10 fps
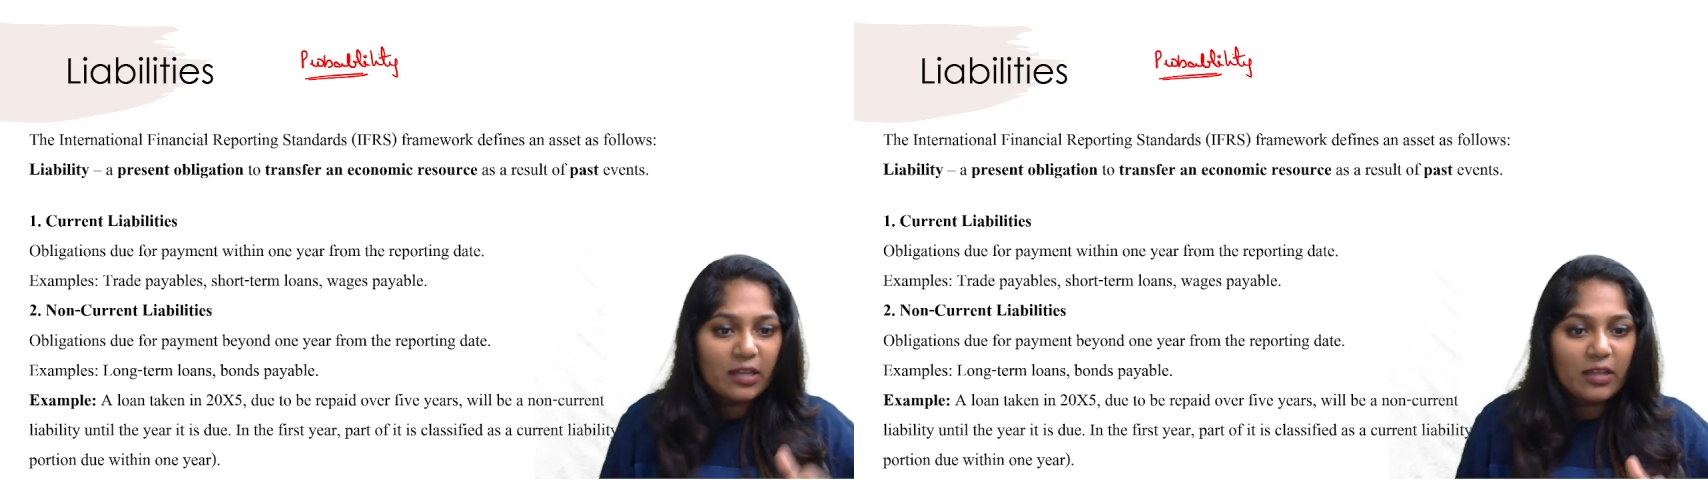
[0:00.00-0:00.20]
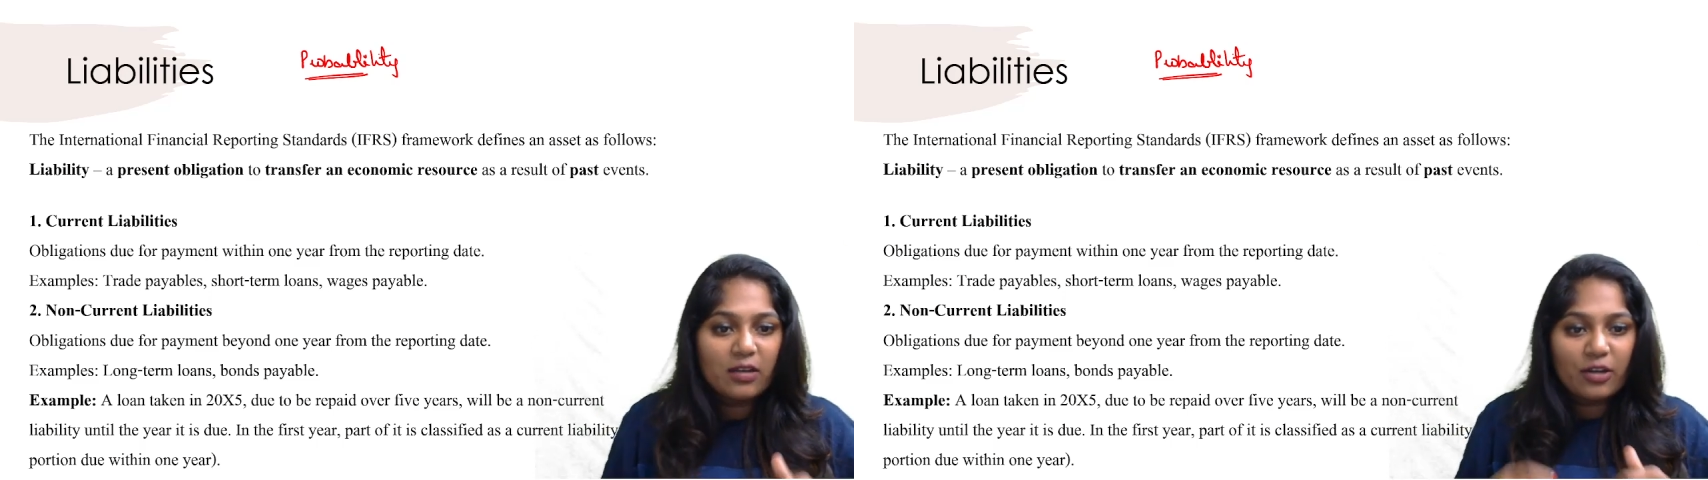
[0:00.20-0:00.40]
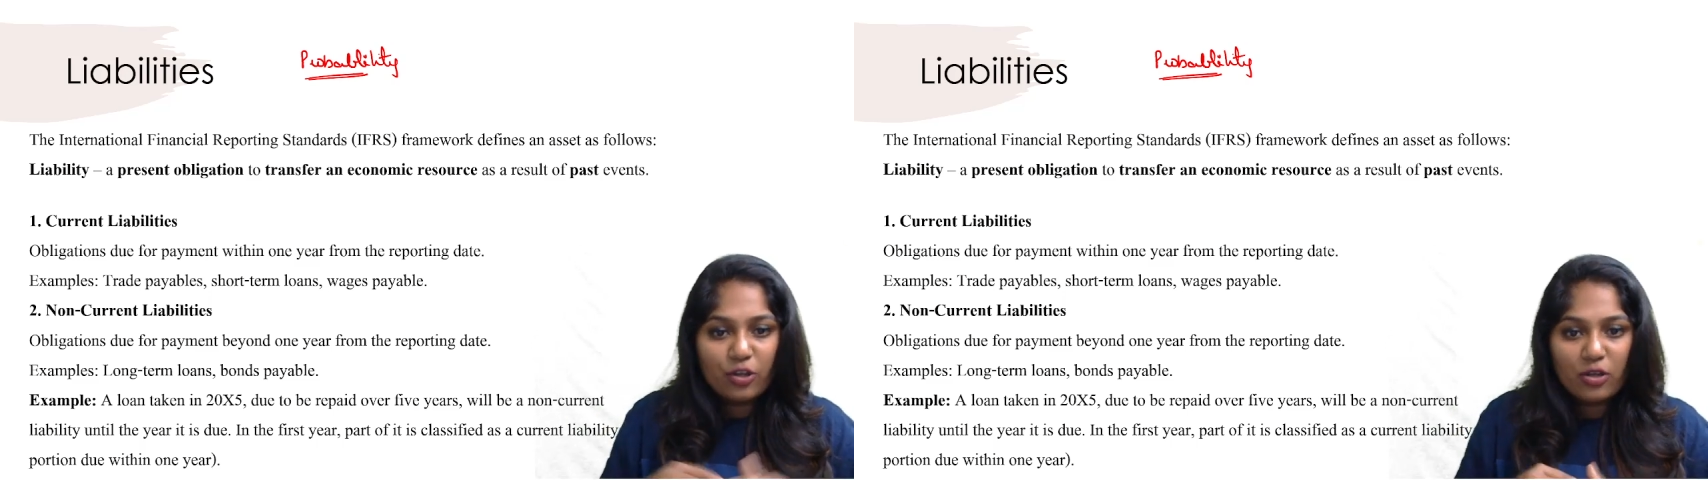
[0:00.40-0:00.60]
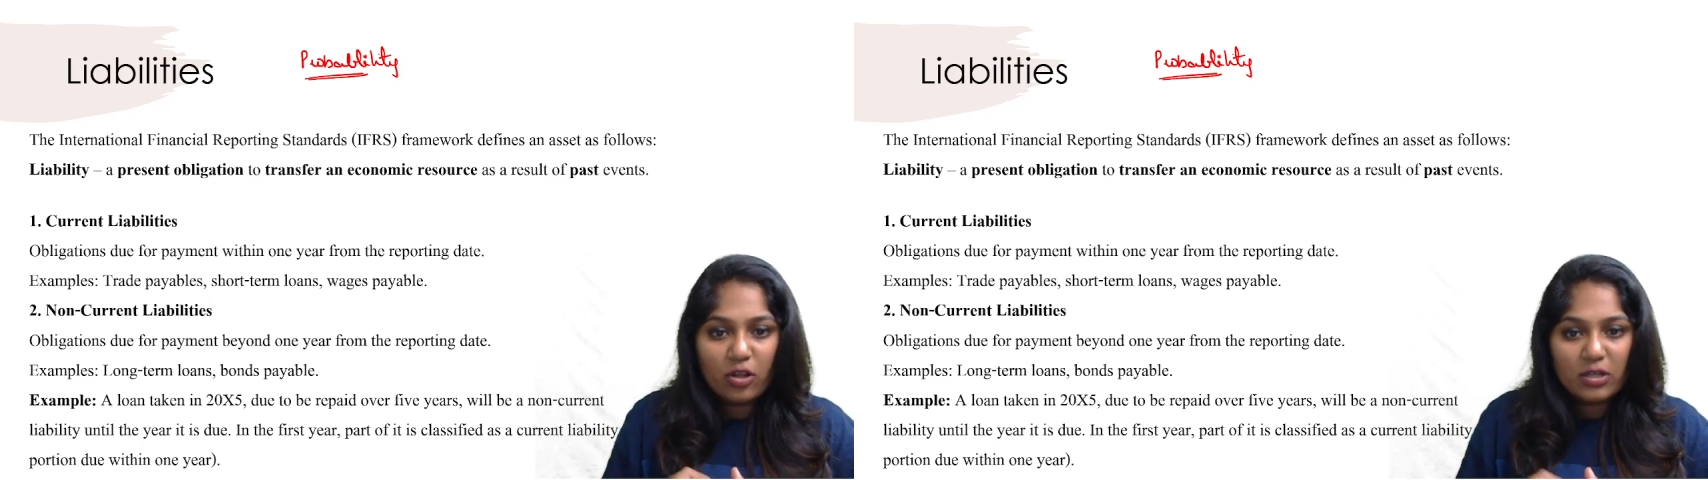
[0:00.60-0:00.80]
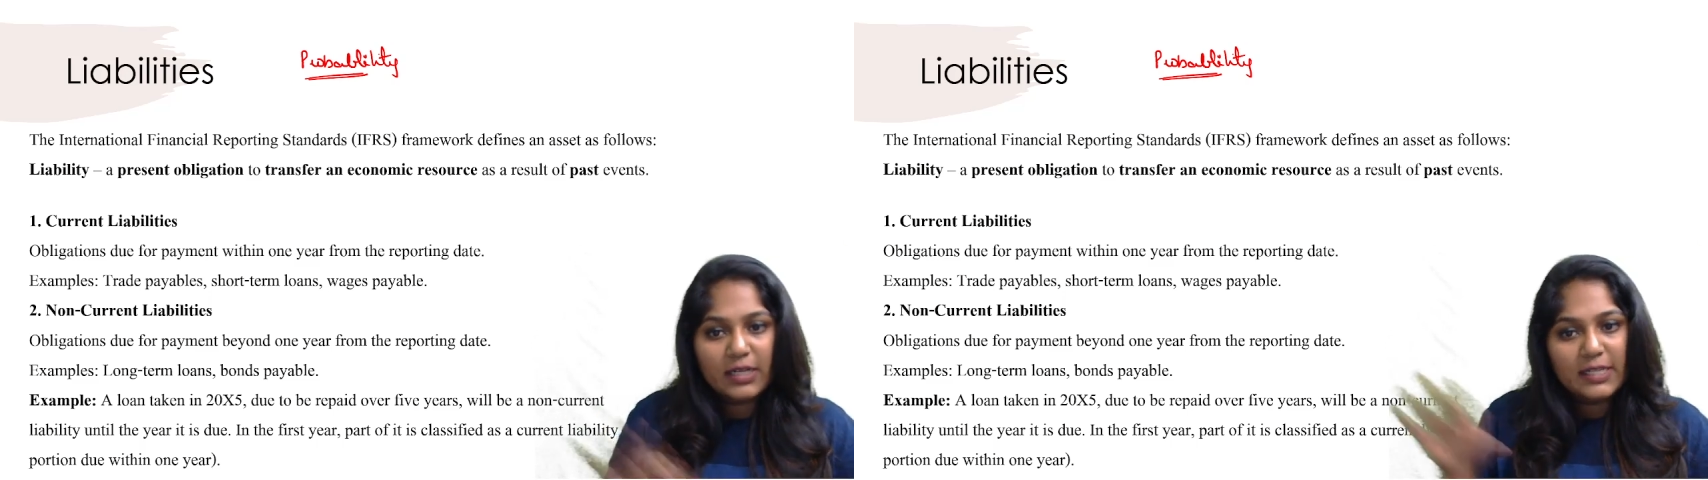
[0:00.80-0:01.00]
year in your
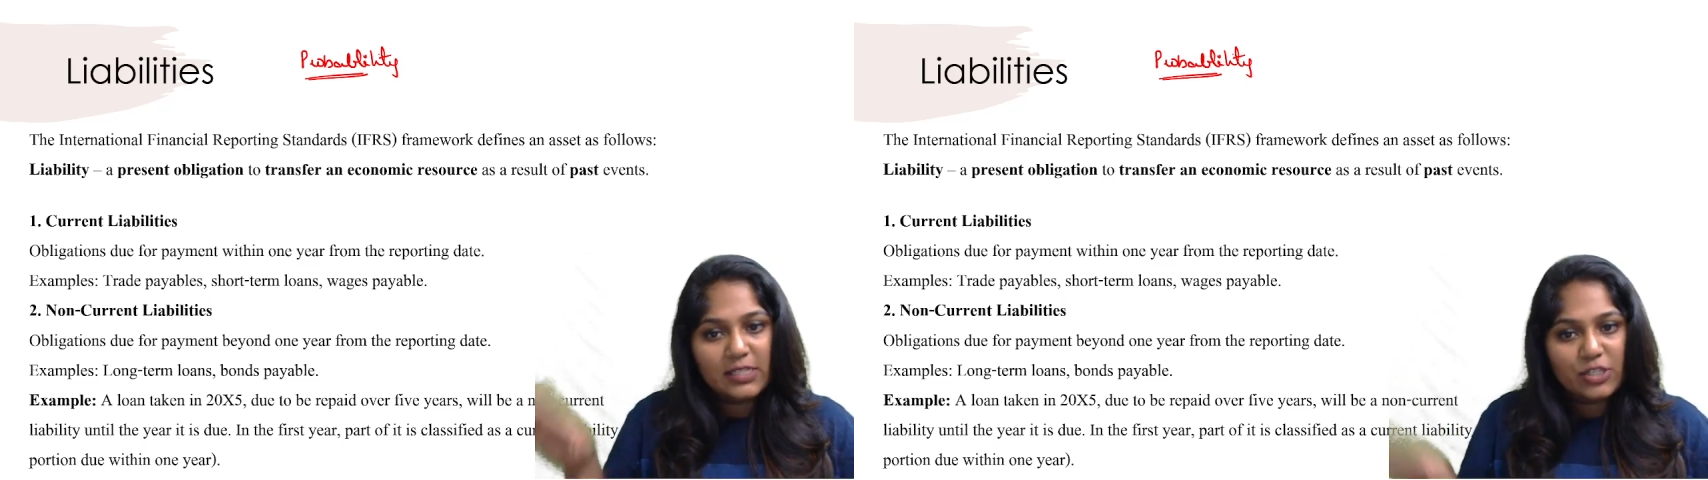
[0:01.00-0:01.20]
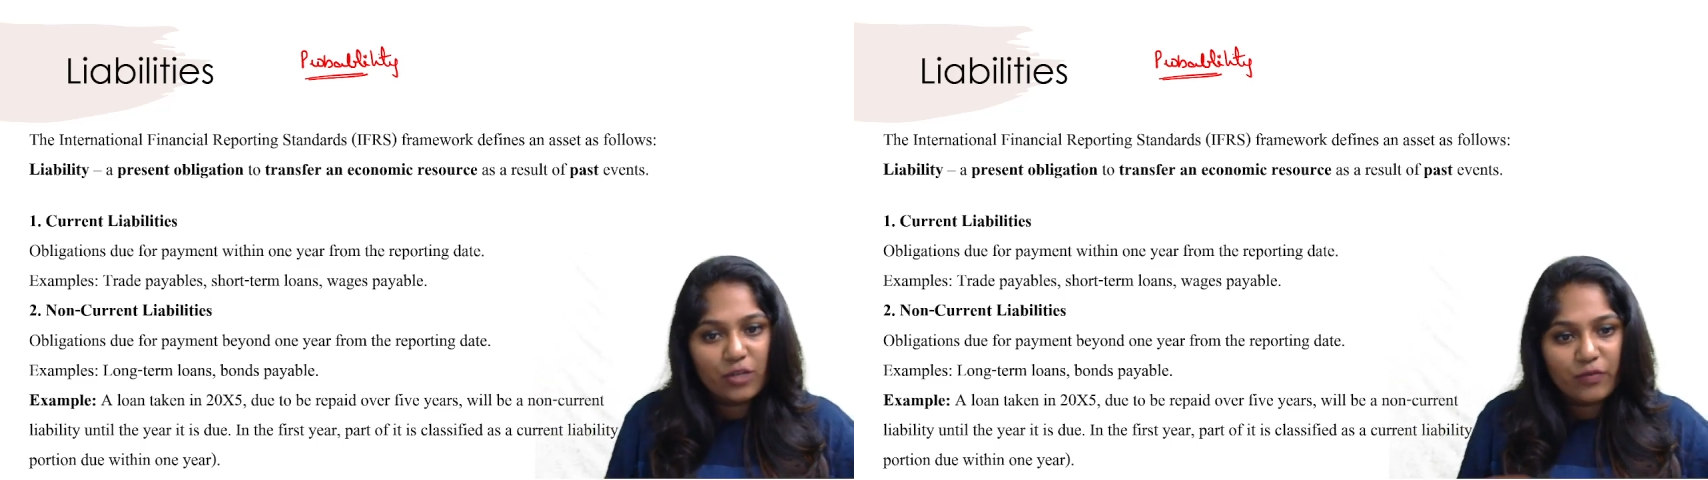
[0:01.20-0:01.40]
organization,